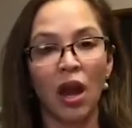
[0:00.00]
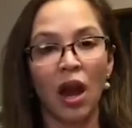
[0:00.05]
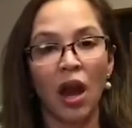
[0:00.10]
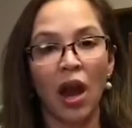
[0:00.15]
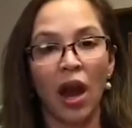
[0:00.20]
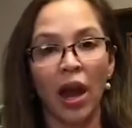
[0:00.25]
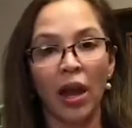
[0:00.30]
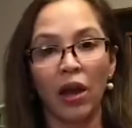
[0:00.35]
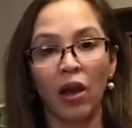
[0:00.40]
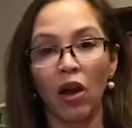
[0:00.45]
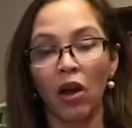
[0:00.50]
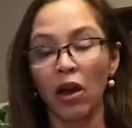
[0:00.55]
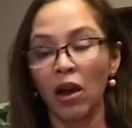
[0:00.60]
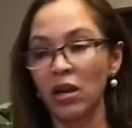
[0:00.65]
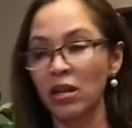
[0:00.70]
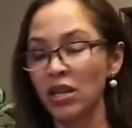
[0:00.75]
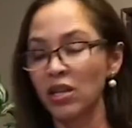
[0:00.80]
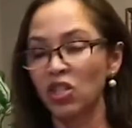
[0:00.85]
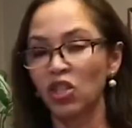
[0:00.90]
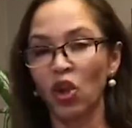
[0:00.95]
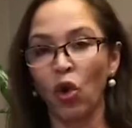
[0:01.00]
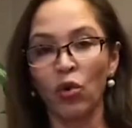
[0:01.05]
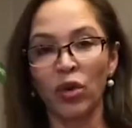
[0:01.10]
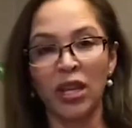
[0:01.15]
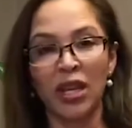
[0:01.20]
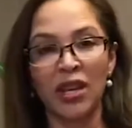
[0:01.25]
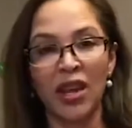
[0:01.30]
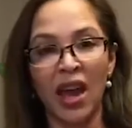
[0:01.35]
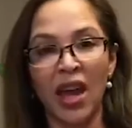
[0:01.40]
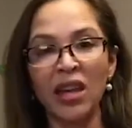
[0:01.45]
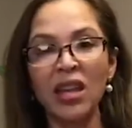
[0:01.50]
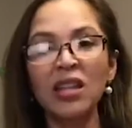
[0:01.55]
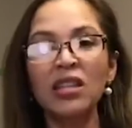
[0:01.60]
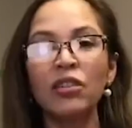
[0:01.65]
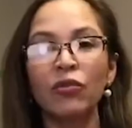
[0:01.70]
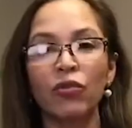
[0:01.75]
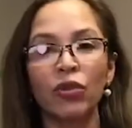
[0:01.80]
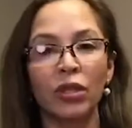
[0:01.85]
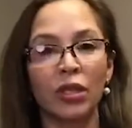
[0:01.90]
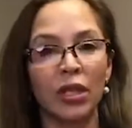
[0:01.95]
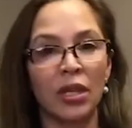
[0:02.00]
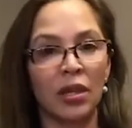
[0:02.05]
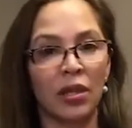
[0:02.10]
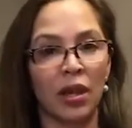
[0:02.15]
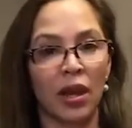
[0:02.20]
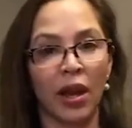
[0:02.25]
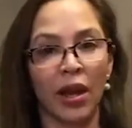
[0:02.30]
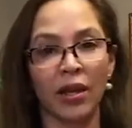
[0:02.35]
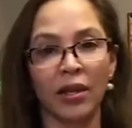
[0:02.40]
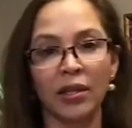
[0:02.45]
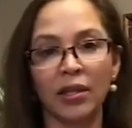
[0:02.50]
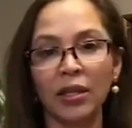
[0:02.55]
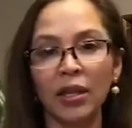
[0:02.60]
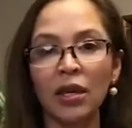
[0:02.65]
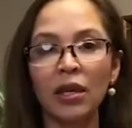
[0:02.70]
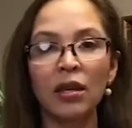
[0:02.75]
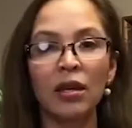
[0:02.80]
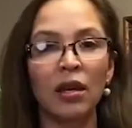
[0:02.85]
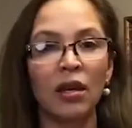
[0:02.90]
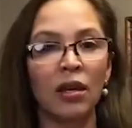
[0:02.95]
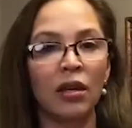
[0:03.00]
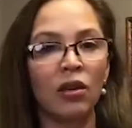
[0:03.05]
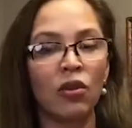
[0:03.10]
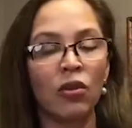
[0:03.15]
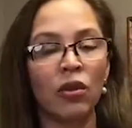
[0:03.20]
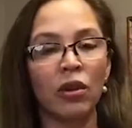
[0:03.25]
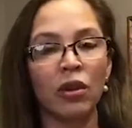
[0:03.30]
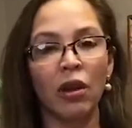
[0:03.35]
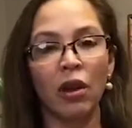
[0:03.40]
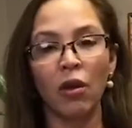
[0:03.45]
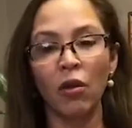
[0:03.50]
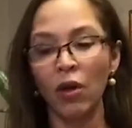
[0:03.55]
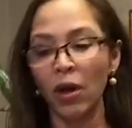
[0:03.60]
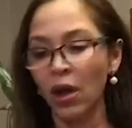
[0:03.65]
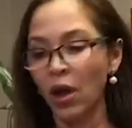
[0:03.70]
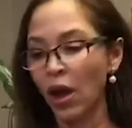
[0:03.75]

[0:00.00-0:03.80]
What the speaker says: I don't eat any differently than I did a year ago.